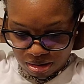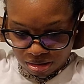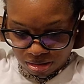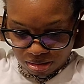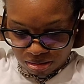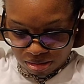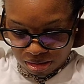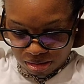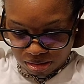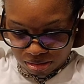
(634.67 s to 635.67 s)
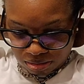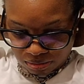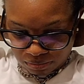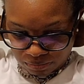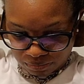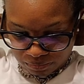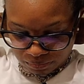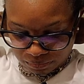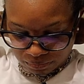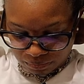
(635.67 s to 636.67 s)

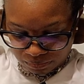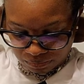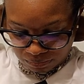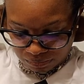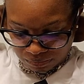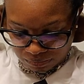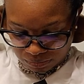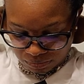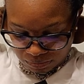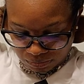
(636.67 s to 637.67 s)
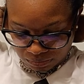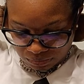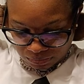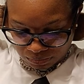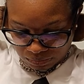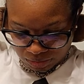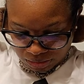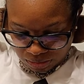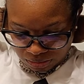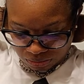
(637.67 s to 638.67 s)

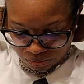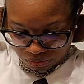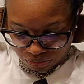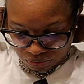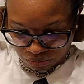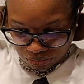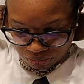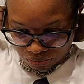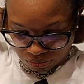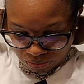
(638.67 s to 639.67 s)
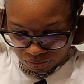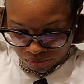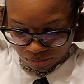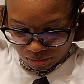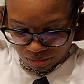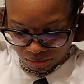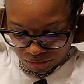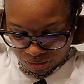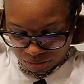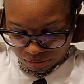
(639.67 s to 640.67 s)

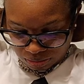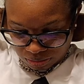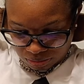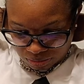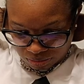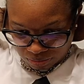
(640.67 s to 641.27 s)
(no one is talking)